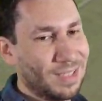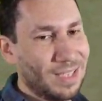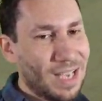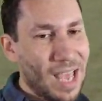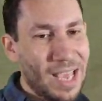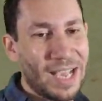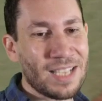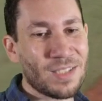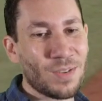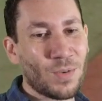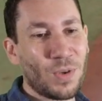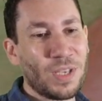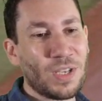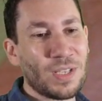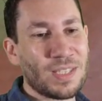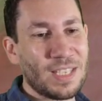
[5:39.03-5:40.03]
Against a
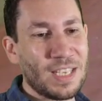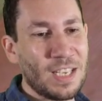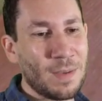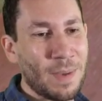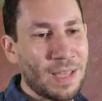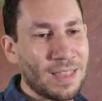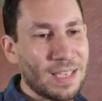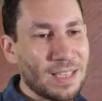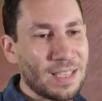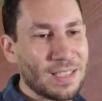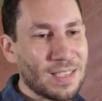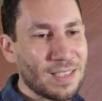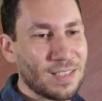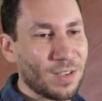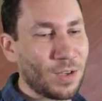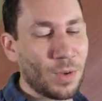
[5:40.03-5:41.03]
really good team, I think this
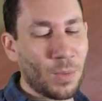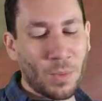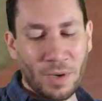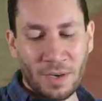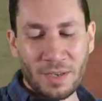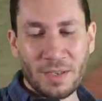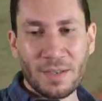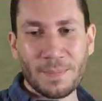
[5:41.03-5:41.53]
isn't going to work